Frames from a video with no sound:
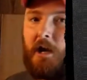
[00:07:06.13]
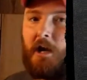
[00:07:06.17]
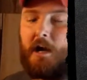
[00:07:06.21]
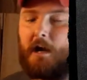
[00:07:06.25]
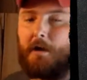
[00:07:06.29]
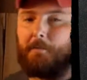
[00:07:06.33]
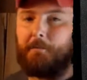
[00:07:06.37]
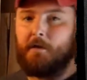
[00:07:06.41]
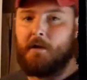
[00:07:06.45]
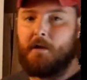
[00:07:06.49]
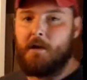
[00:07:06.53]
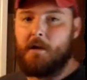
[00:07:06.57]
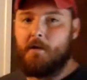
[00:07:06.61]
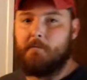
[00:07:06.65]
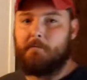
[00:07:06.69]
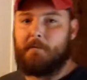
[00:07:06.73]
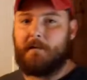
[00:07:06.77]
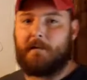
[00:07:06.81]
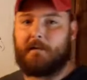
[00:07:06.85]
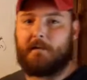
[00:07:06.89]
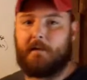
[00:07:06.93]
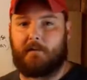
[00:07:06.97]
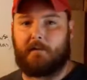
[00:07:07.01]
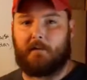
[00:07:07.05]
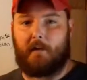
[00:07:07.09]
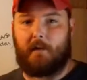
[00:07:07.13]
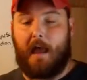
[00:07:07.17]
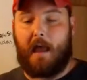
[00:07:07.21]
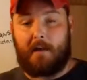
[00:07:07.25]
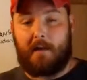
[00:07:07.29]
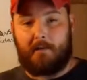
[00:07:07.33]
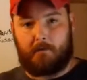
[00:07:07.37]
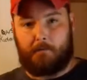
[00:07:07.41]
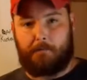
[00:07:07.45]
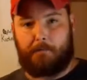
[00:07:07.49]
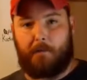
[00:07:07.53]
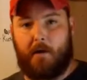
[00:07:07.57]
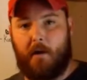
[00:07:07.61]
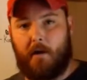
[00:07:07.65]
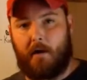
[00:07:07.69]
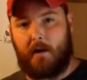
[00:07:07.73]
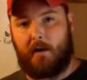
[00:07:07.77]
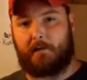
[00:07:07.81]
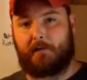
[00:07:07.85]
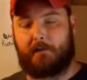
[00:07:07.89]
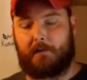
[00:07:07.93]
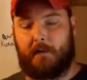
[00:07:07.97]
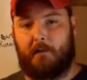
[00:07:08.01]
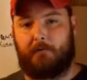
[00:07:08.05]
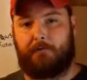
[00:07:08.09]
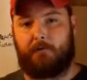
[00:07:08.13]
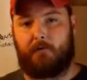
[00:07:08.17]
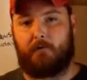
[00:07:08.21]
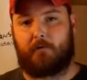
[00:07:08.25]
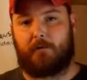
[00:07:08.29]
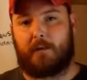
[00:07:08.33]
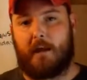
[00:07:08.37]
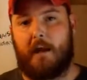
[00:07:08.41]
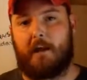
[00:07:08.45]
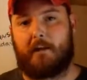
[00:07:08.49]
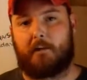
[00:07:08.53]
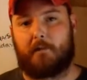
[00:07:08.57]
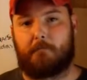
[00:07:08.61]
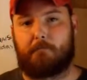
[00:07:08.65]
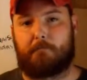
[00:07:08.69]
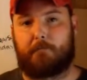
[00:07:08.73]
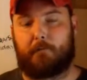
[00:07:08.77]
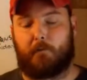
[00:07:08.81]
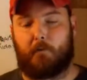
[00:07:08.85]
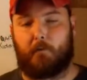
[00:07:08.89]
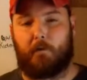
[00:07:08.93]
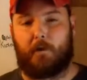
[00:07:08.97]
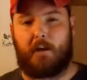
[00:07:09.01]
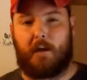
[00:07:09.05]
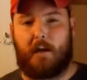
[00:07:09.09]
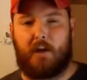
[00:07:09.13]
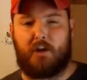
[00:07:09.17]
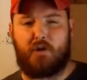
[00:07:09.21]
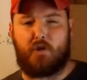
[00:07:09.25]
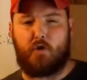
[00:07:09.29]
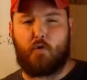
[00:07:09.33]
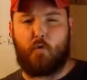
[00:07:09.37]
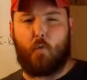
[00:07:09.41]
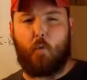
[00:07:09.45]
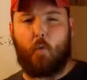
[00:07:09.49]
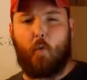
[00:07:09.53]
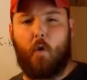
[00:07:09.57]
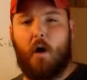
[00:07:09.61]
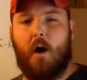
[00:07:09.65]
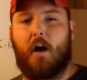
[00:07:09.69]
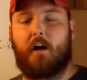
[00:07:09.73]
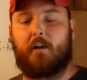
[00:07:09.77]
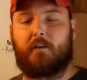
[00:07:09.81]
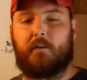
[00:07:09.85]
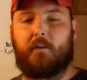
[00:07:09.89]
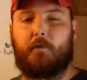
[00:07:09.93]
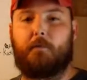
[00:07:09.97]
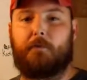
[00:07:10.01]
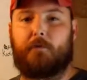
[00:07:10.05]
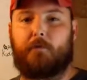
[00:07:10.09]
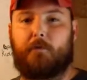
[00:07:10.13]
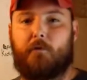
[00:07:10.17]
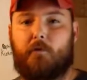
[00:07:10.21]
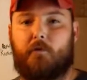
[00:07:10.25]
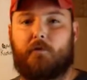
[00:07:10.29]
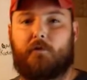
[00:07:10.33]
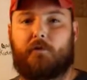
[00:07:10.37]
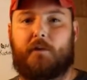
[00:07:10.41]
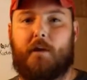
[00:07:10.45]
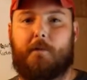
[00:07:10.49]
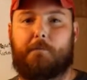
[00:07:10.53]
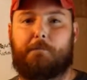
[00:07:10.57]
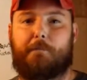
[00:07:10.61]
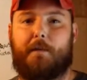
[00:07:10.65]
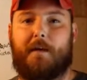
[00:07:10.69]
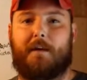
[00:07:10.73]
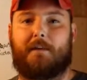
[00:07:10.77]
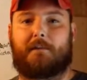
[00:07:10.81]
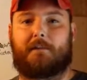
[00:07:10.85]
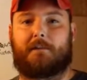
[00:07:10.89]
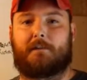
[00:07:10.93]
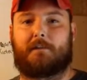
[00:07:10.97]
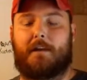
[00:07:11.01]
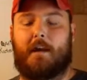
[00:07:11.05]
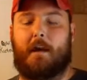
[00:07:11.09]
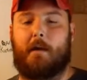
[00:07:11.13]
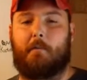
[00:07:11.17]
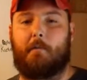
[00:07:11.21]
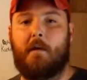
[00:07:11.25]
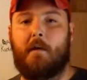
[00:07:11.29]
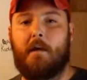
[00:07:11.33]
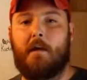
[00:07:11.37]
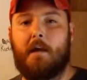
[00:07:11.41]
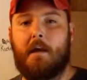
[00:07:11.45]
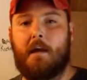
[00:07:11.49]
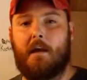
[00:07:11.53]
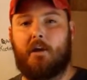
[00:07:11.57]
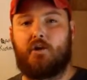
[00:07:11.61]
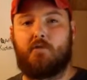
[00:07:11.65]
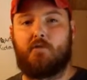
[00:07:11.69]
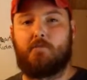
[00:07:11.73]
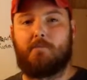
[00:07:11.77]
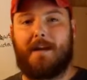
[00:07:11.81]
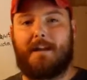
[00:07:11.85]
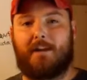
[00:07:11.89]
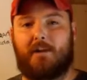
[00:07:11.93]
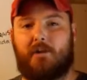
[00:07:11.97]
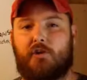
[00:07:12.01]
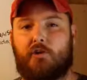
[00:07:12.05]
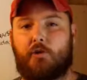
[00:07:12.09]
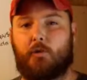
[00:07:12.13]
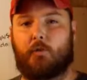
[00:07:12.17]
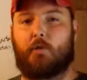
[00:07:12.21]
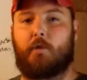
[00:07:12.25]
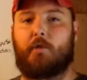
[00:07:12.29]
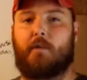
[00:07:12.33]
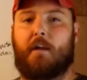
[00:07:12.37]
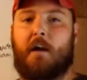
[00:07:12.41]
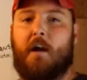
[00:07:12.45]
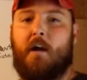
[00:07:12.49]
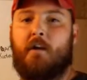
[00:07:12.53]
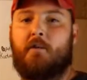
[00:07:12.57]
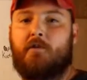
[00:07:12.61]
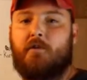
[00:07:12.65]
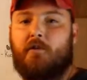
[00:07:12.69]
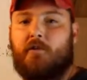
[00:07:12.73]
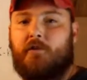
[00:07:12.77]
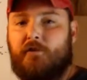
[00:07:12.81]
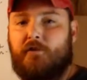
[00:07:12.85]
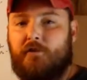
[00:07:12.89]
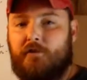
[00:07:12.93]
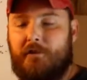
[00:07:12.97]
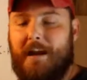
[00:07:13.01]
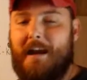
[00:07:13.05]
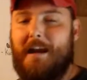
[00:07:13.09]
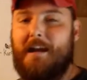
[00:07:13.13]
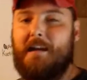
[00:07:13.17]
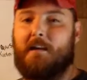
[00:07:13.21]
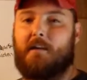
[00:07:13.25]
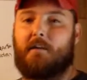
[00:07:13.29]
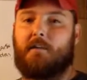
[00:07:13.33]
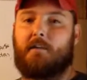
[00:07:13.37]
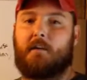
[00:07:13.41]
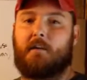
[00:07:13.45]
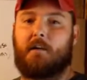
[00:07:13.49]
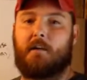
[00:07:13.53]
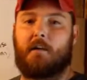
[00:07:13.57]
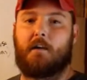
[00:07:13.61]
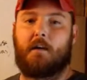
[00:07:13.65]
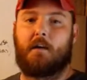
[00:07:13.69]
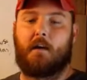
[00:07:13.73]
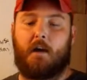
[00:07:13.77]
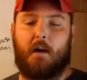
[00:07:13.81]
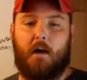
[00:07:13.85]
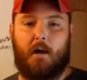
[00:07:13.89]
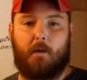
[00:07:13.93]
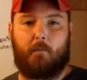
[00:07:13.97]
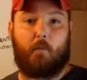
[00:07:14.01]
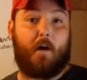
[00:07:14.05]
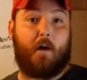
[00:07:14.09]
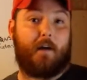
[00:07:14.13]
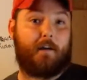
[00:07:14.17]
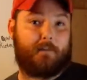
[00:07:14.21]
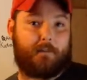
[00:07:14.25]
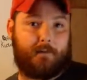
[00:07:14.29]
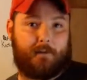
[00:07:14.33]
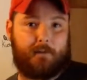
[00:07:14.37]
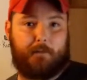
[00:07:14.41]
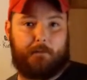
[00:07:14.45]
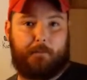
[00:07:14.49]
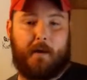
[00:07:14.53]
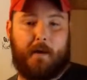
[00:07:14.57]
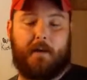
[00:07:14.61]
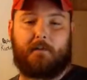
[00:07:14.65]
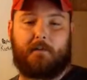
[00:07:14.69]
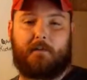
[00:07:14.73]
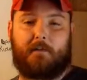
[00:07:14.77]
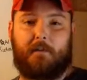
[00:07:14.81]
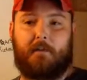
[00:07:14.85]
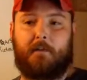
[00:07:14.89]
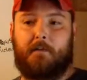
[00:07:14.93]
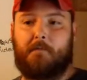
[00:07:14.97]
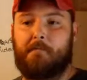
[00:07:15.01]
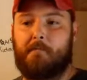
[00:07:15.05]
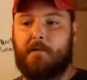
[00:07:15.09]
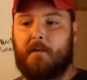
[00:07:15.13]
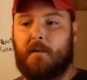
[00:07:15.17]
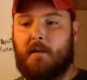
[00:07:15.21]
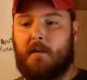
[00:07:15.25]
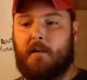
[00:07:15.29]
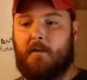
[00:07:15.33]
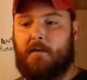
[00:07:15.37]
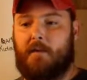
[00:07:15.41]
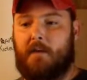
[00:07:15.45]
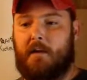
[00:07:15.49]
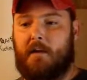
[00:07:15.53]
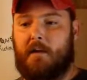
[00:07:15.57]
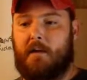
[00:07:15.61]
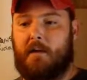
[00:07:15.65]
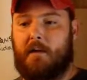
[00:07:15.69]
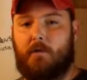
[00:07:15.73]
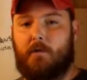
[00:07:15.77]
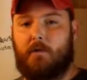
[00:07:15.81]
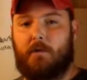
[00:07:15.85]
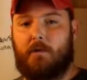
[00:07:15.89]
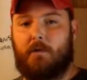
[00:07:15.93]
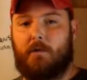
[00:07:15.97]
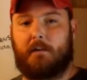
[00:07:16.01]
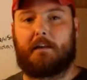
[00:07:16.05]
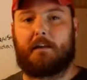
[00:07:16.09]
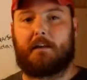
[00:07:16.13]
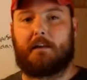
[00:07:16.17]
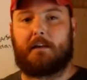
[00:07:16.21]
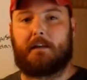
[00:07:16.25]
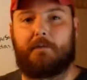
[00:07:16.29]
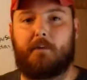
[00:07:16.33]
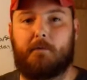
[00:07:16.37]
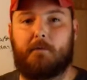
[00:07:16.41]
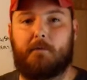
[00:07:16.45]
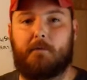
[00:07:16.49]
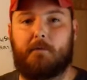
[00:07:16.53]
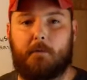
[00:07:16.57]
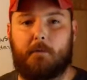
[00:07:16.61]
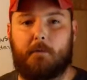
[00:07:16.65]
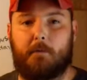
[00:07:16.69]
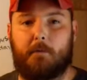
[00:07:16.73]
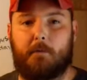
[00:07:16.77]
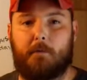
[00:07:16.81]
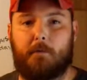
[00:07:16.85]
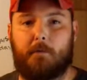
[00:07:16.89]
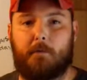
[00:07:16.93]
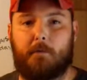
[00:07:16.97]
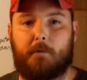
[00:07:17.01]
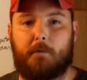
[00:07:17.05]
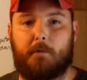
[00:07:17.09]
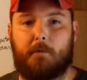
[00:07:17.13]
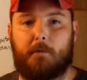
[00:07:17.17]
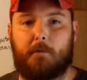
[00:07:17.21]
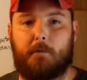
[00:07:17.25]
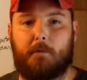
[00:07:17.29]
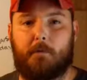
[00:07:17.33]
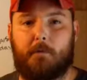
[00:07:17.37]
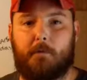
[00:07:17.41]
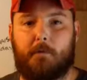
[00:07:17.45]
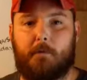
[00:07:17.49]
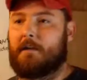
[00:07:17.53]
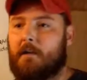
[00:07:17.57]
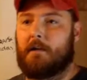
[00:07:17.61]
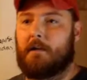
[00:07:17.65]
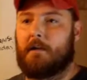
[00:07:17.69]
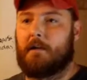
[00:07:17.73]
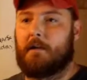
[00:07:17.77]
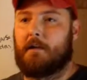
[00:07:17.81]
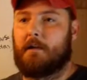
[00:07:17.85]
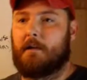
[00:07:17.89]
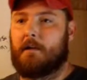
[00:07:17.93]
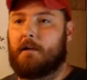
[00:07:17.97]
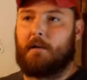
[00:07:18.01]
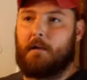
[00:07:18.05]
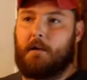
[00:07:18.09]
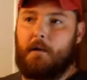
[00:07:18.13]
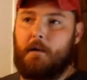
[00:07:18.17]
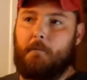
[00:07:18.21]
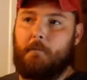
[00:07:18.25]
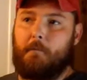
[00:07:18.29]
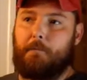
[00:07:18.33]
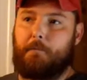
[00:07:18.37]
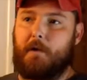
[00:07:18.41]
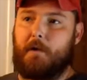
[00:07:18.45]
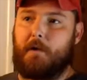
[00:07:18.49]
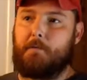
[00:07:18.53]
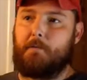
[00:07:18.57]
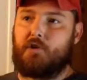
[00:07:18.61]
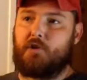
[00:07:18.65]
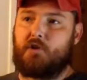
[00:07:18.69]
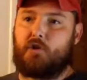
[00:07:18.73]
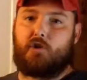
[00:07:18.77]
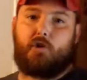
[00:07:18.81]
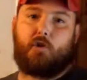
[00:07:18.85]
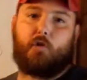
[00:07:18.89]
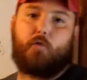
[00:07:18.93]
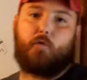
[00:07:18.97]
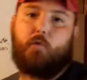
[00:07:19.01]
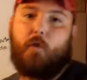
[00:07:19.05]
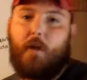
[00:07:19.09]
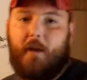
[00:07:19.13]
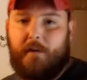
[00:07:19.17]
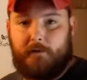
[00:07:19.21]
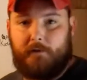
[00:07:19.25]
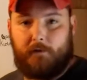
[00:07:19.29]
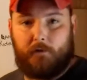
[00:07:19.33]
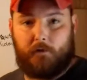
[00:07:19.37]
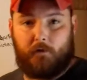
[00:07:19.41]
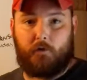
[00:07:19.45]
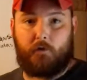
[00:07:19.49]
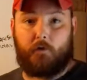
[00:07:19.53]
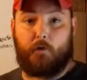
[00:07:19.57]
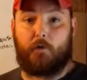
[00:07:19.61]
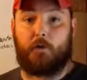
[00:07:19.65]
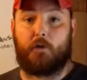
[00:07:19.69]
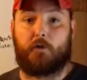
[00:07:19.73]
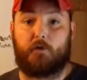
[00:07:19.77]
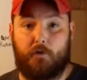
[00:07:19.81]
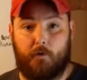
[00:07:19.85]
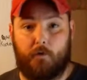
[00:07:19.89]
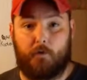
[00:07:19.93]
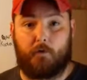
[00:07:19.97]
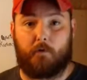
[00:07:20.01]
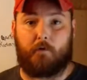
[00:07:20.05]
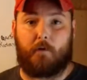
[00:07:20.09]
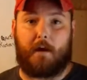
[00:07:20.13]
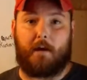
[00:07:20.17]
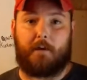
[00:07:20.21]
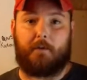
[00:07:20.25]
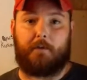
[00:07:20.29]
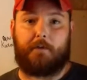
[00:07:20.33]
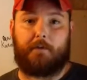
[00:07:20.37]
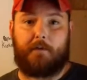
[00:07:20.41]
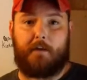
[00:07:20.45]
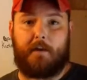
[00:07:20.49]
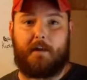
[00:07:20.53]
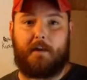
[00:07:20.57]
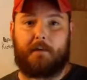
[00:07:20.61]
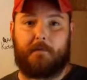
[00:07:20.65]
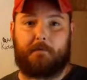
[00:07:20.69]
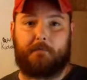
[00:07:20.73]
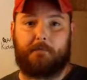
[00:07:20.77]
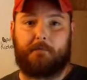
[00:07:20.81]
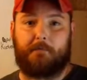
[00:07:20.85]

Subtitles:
steps that we're going to be talking about so they understand the job. Because as a boss, if you take an employee and you walk them through step by step and you make sure they understand what is expected, then you can leave them alone. You can